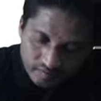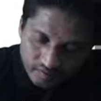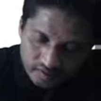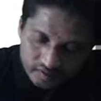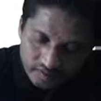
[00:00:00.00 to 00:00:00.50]

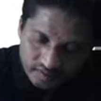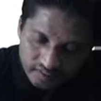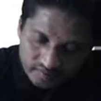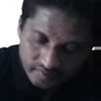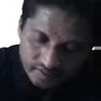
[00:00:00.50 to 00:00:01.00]
plus
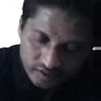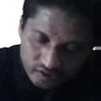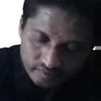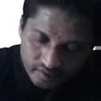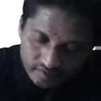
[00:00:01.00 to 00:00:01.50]
3z
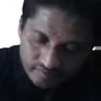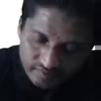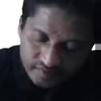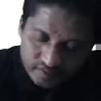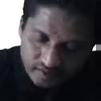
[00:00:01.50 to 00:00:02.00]
minus 12
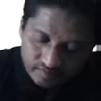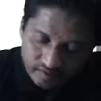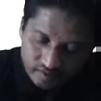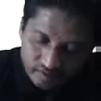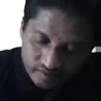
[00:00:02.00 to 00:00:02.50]
is equal
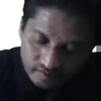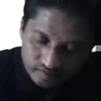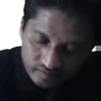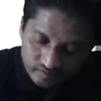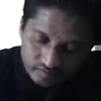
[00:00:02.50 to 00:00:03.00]
to 0.
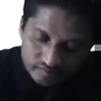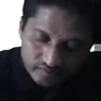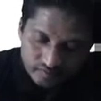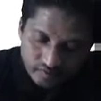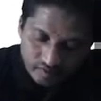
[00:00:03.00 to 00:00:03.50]

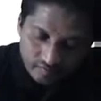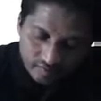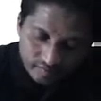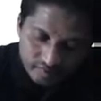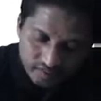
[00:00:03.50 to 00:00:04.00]

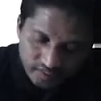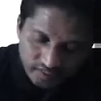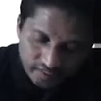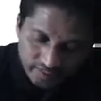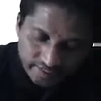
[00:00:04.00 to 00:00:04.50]
From this I
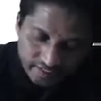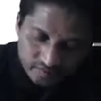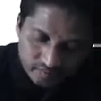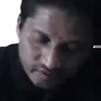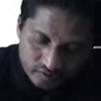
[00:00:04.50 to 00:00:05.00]
can write
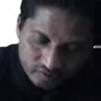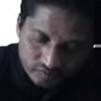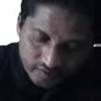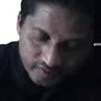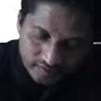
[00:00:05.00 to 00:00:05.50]
x plus
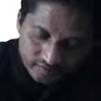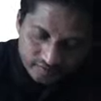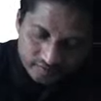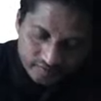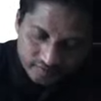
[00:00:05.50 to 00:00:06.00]
2y
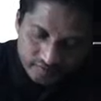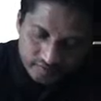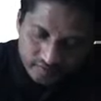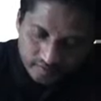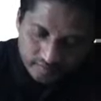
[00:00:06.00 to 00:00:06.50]

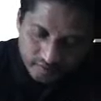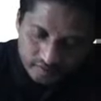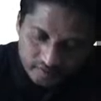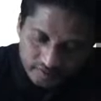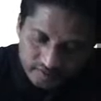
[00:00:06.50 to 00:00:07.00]

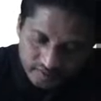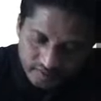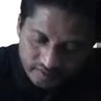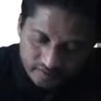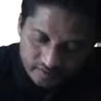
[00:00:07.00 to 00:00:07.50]
plus
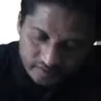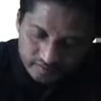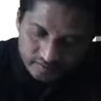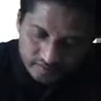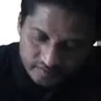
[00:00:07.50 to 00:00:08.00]
3z
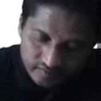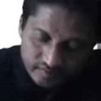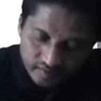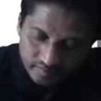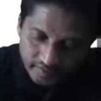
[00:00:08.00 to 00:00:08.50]

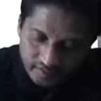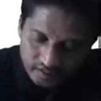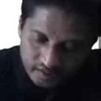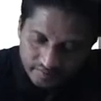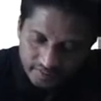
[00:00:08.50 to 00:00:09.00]

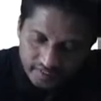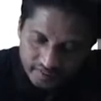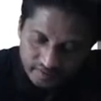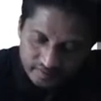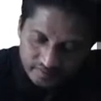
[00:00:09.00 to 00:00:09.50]
minus
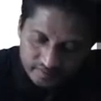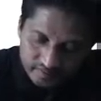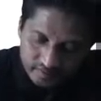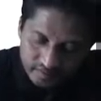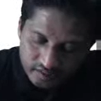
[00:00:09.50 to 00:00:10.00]
20
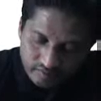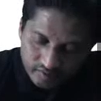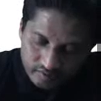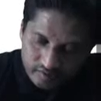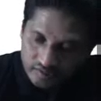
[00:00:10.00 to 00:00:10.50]
is
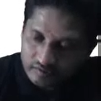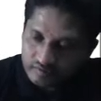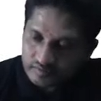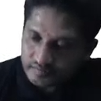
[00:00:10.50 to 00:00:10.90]
equal to 0.